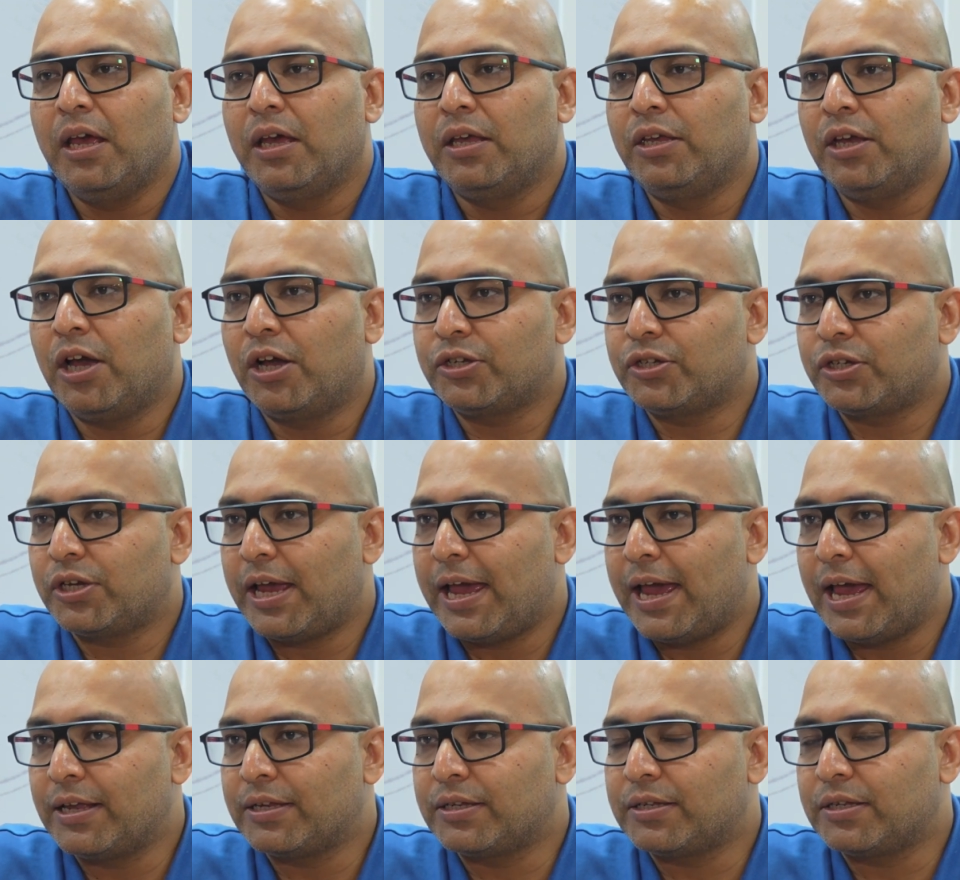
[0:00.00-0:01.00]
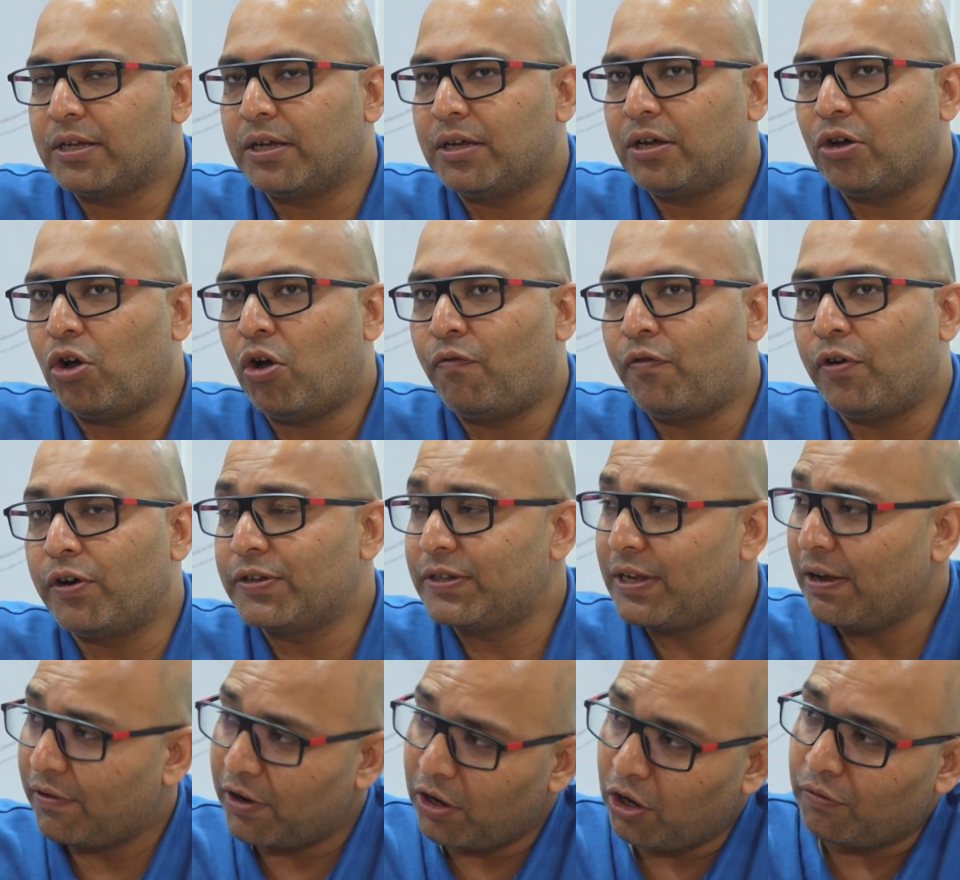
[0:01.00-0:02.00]
Yash has offered
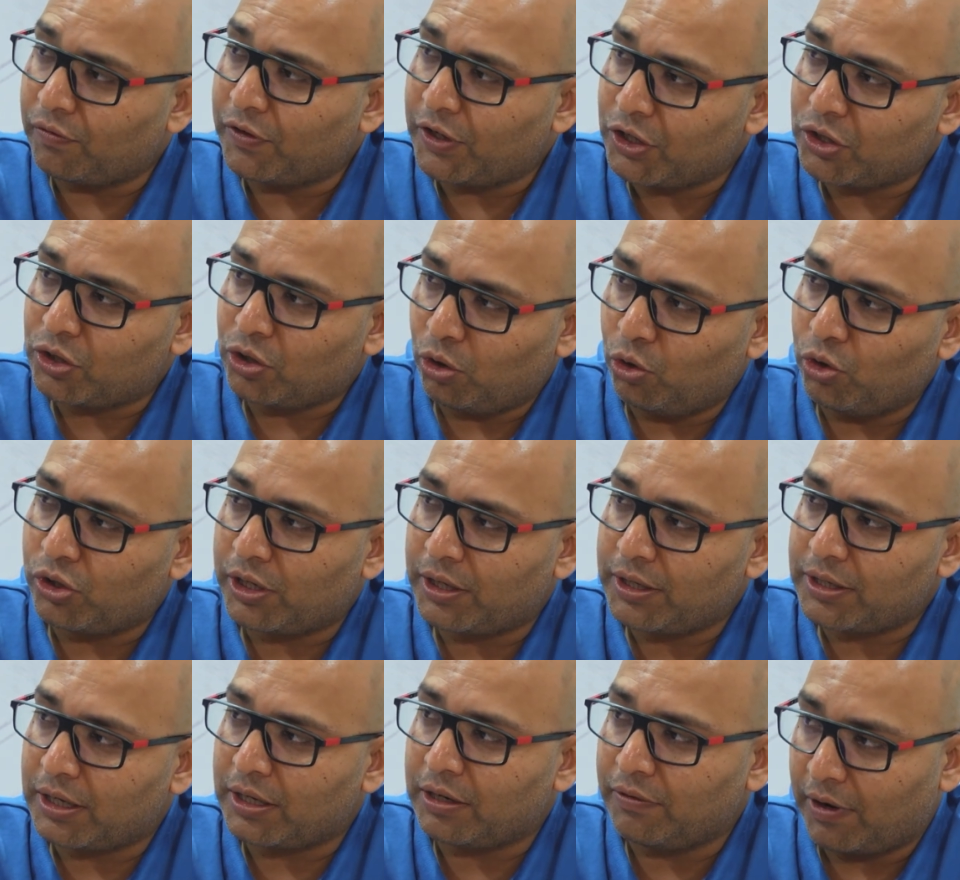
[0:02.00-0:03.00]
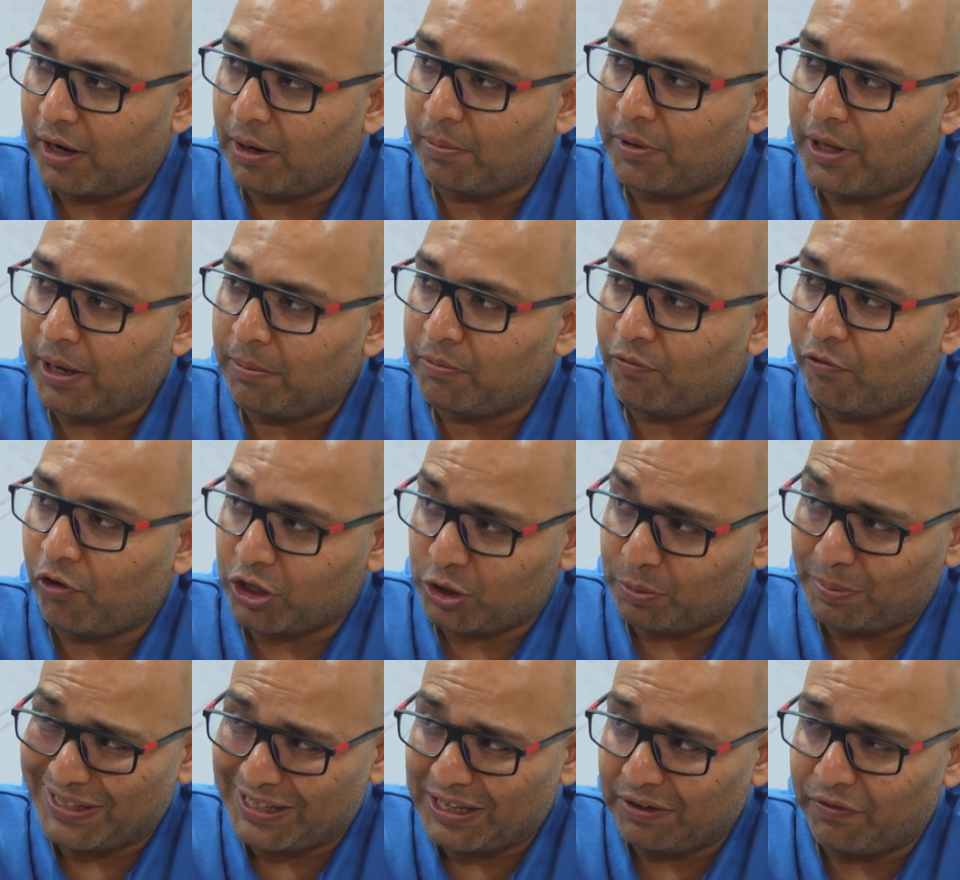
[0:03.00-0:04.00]
several of these solutions and developed them for
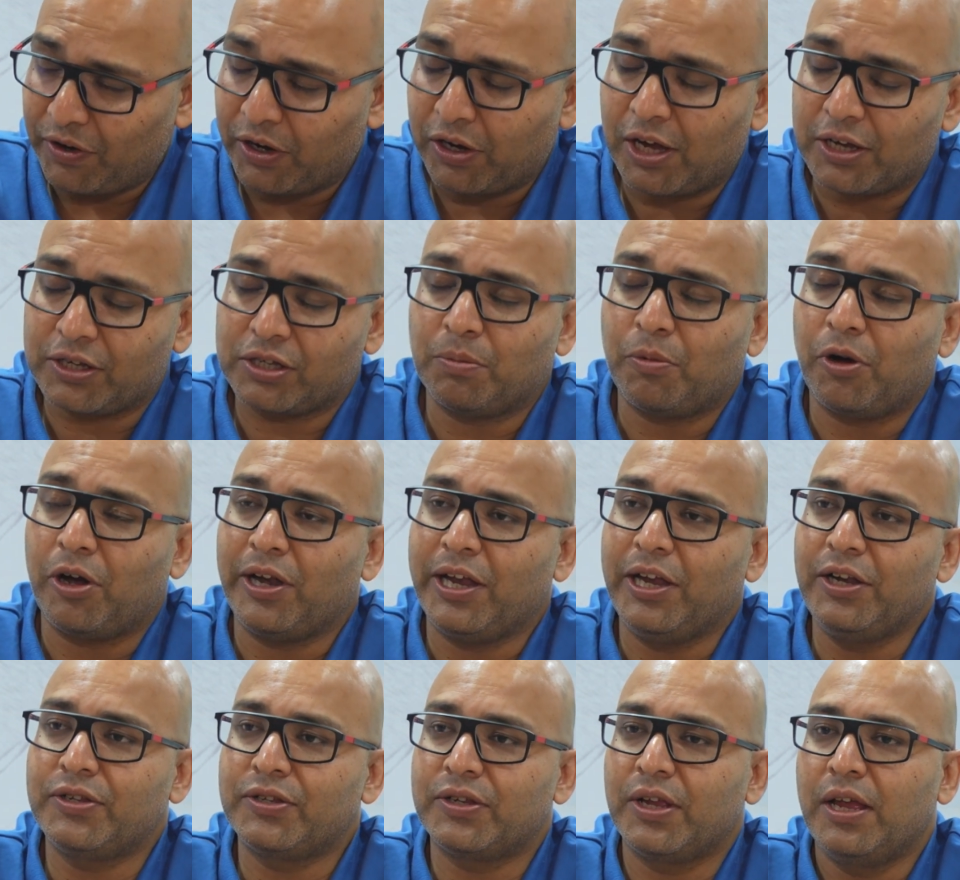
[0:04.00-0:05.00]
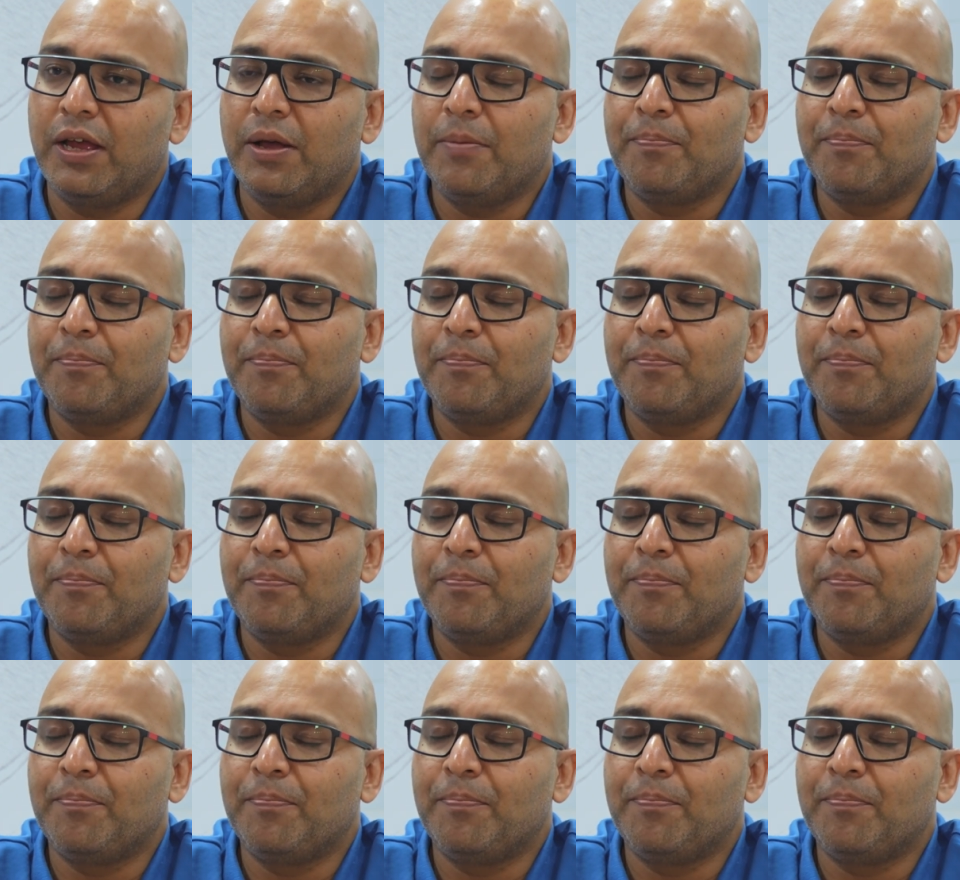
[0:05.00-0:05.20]
specific customer needs.